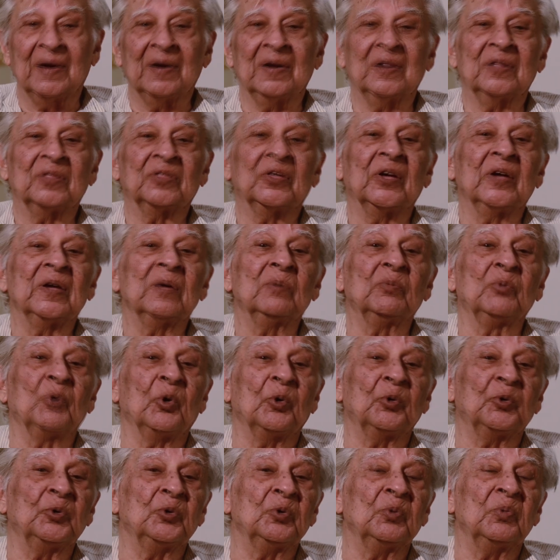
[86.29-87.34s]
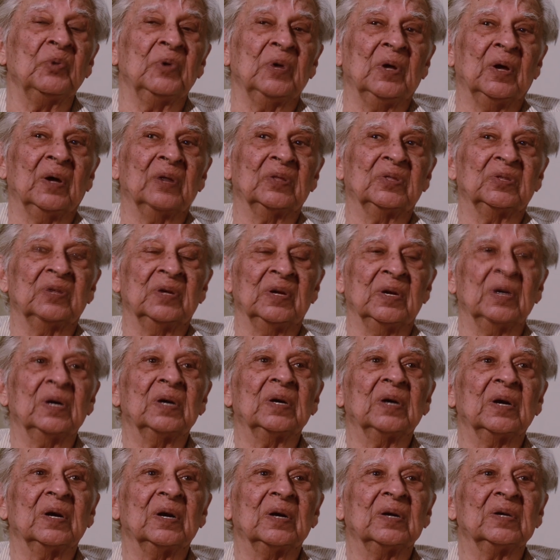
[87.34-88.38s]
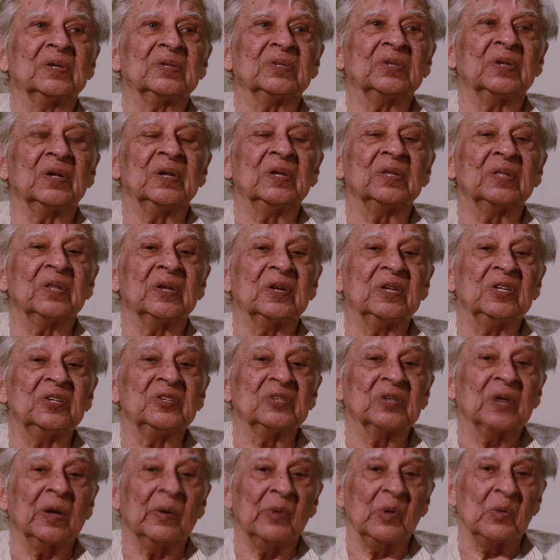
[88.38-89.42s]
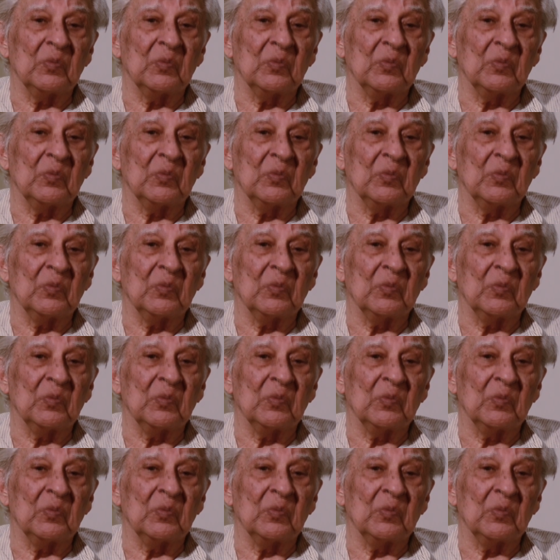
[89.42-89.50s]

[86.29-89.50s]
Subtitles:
Tyeb wrote to me, I think, saying that he's coming